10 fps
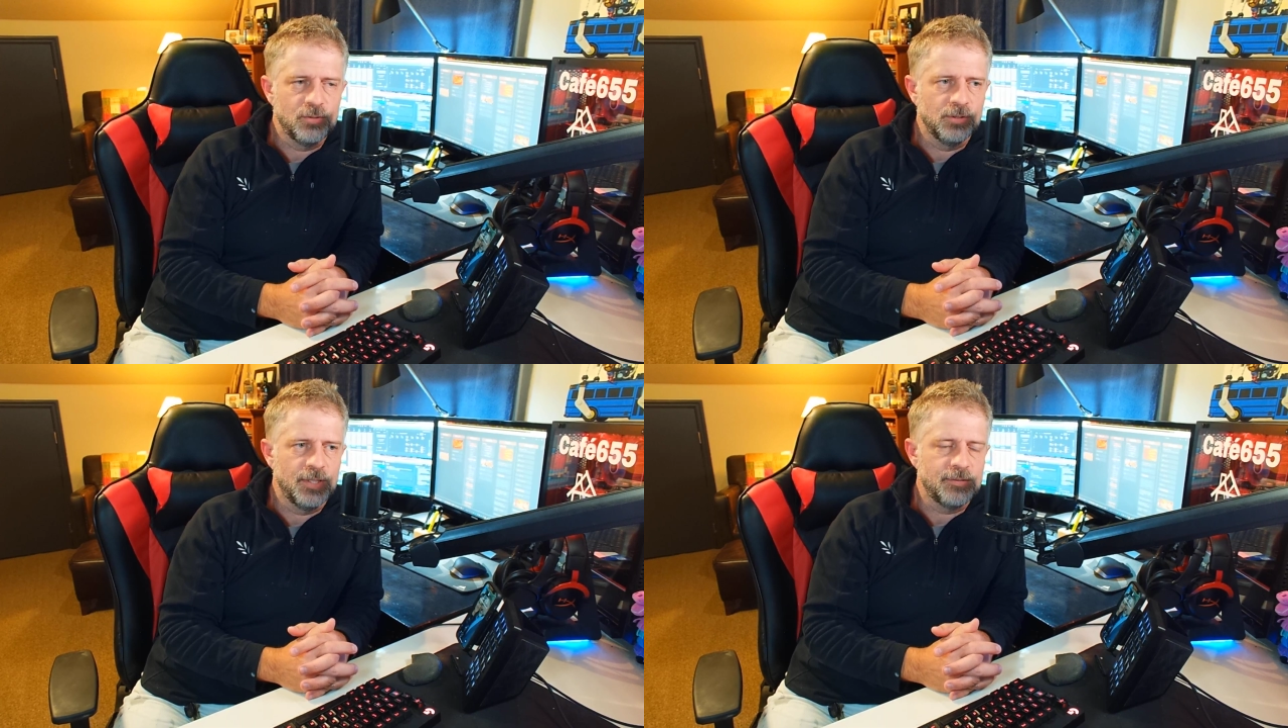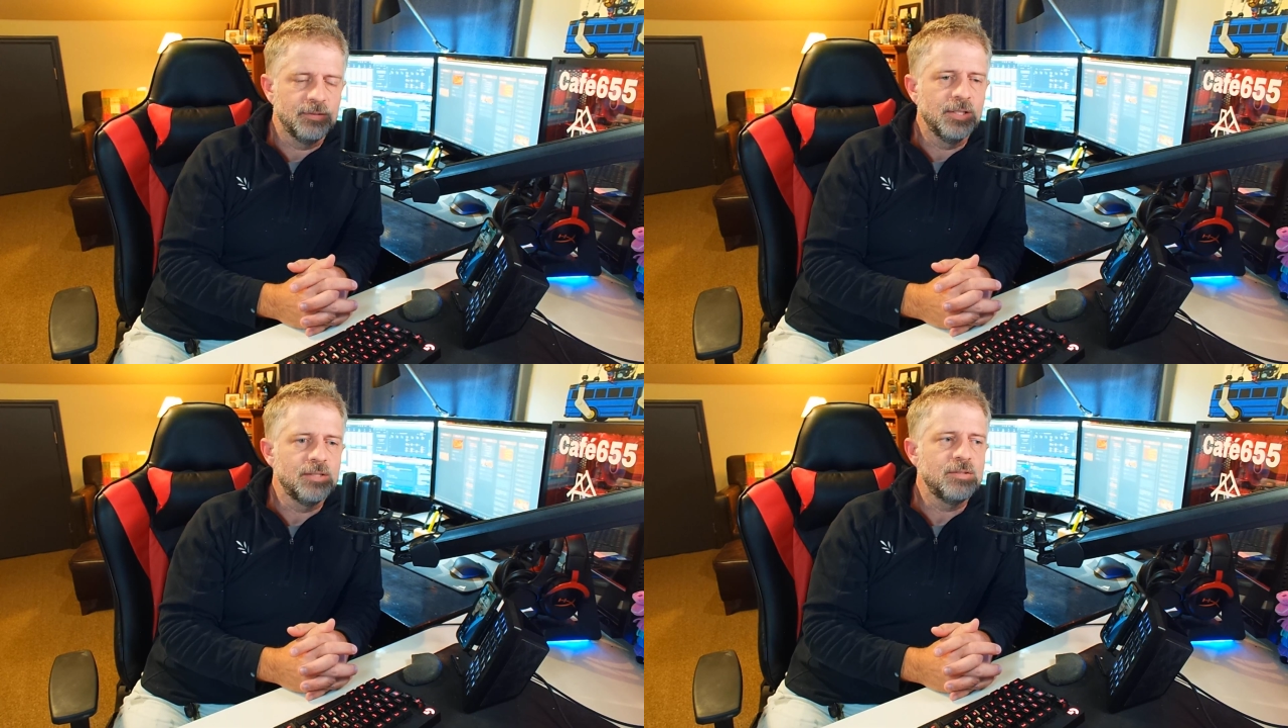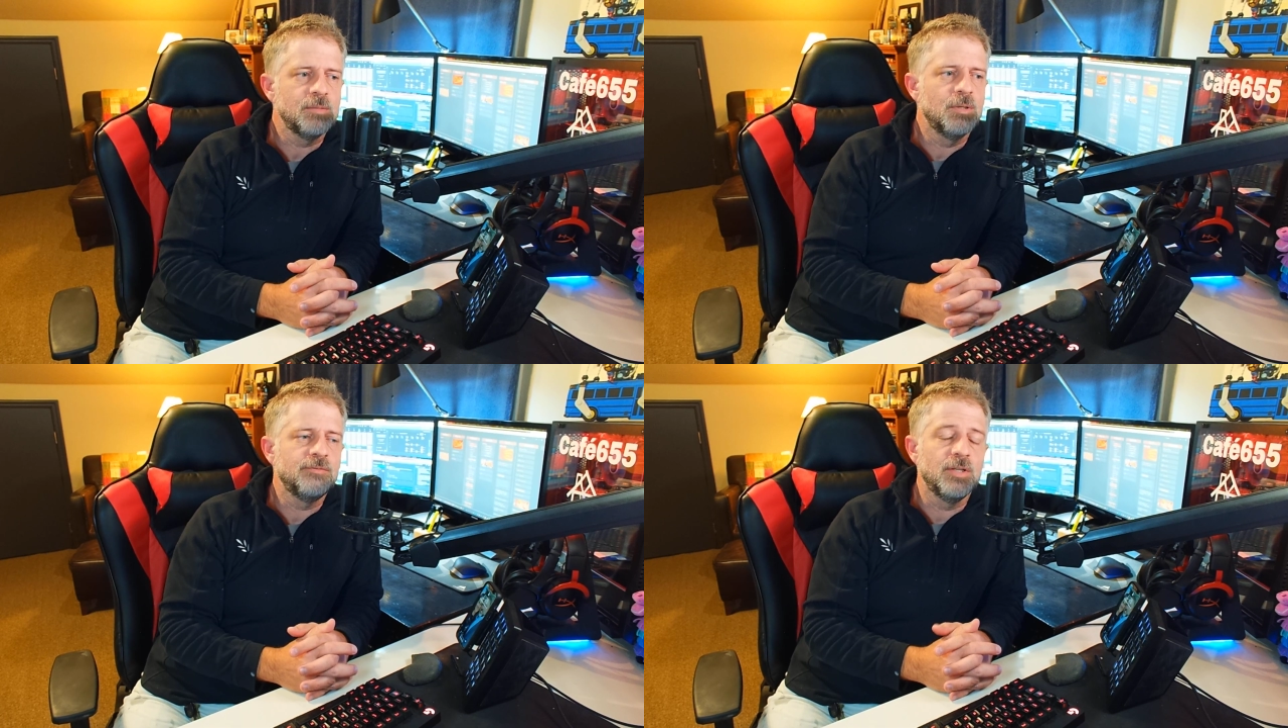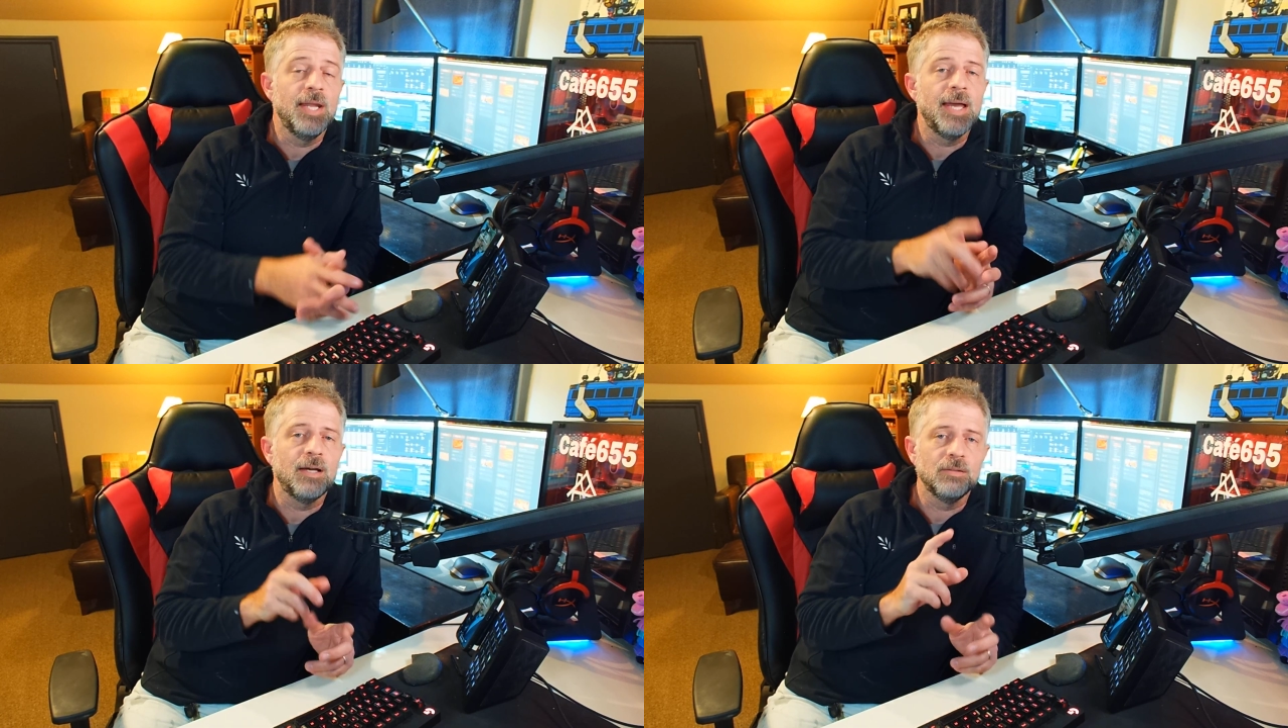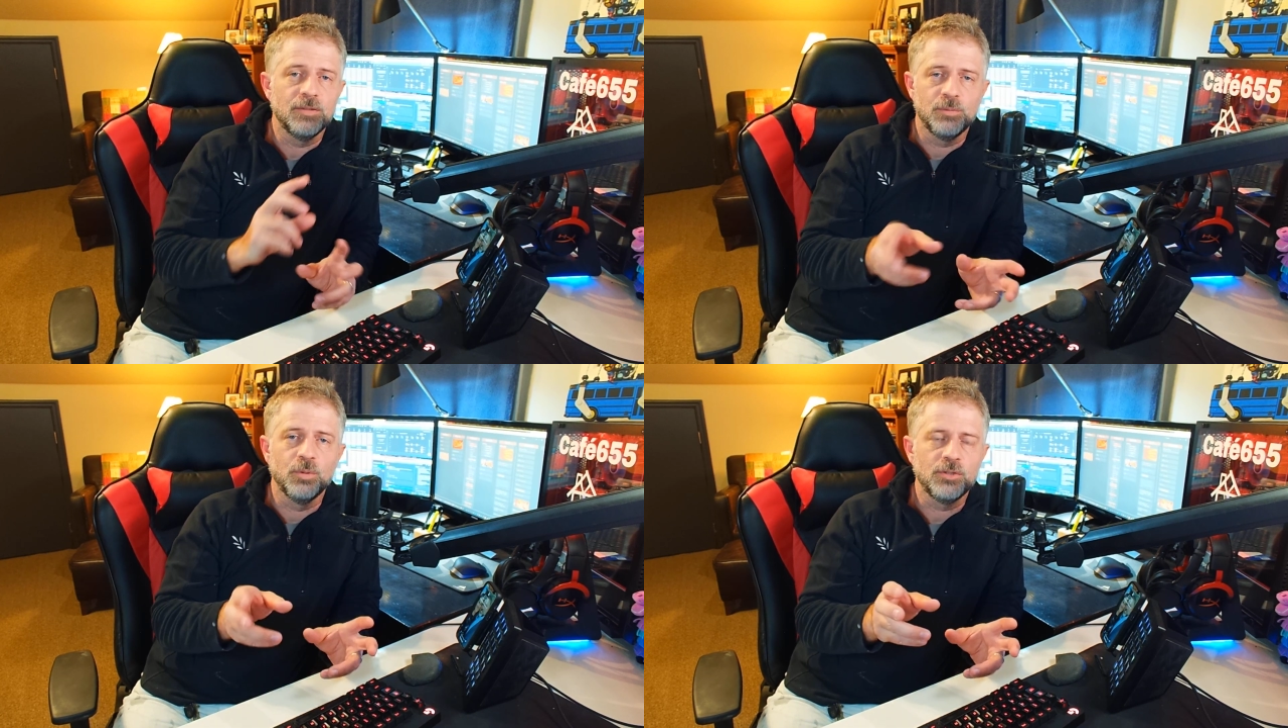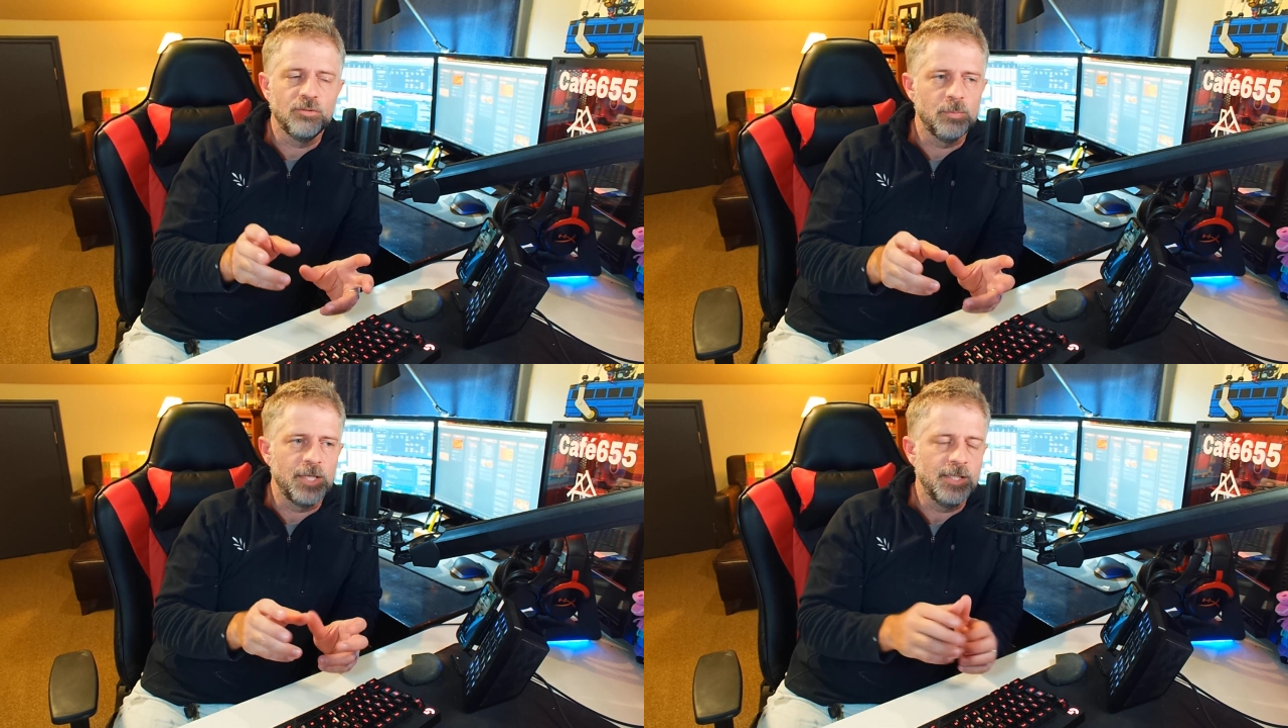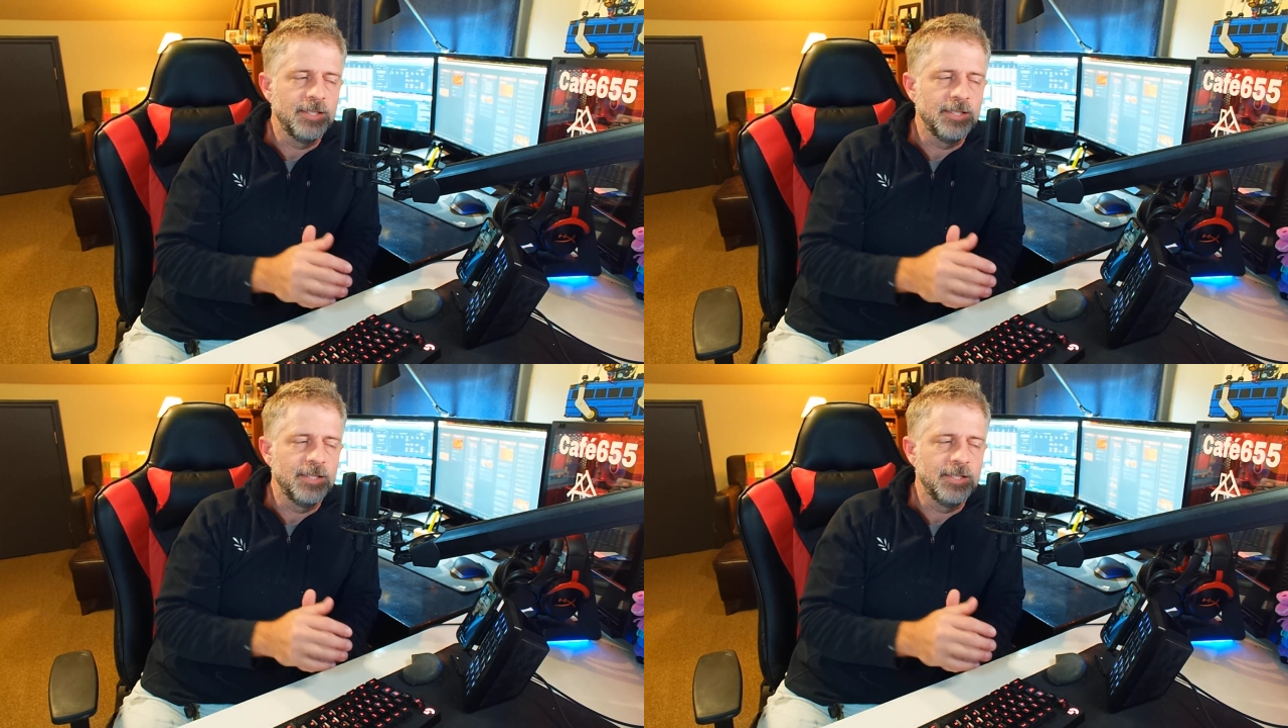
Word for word: and less glitchy. But for now, this works for me,